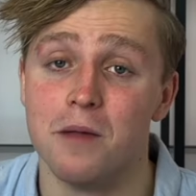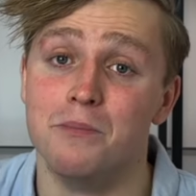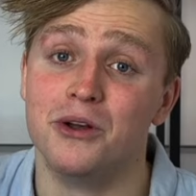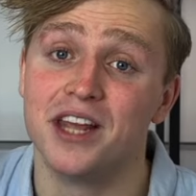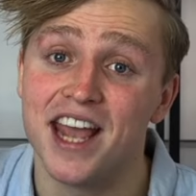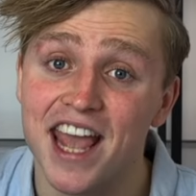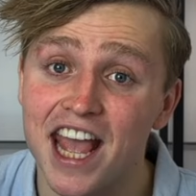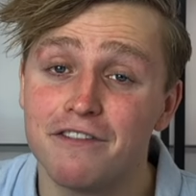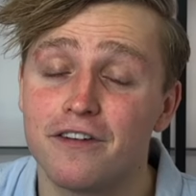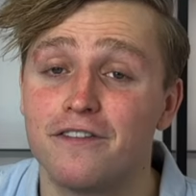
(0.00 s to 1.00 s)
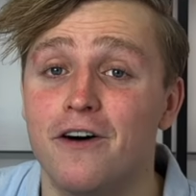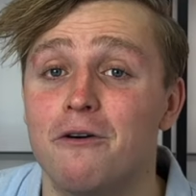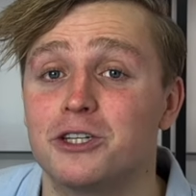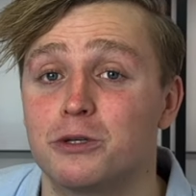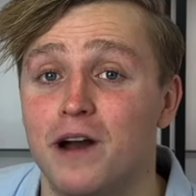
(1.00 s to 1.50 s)
but if
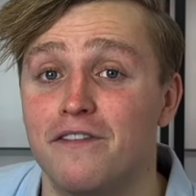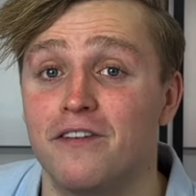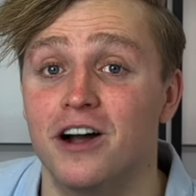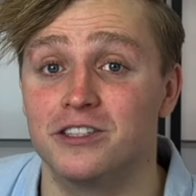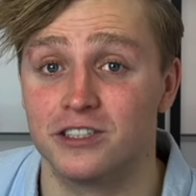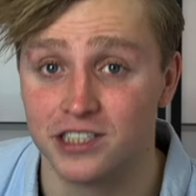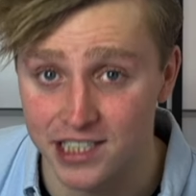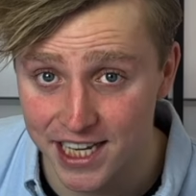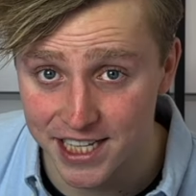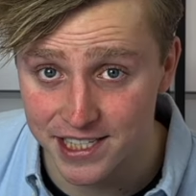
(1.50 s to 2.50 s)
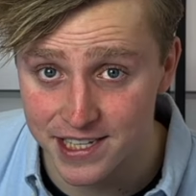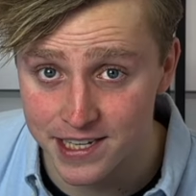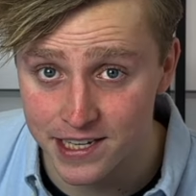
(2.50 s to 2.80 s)
Focus Graphite succeeds,